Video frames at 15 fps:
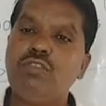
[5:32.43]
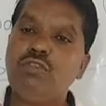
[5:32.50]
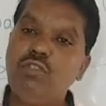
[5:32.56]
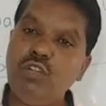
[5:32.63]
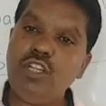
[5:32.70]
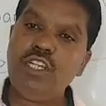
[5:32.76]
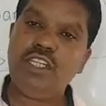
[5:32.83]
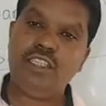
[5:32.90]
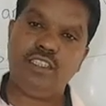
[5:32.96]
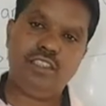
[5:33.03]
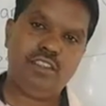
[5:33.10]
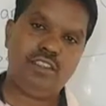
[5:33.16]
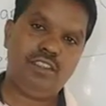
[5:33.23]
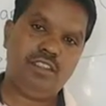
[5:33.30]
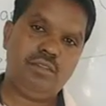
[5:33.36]
fully,
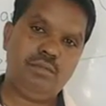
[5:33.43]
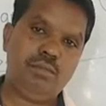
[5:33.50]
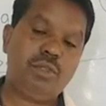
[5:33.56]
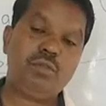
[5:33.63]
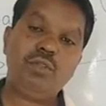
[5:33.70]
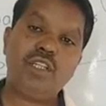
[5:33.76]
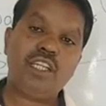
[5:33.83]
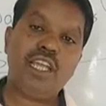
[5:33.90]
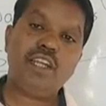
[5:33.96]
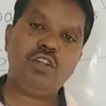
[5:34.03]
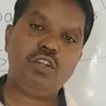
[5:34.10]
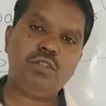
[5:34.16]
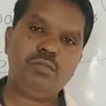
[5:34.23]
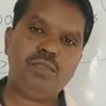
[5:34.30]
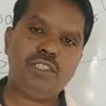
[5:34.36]
but we
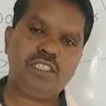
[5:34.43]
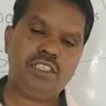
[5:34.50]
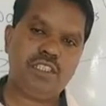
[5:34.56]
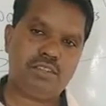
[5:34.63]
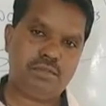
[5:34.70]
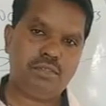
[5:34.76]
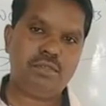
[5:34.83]
cannot see that.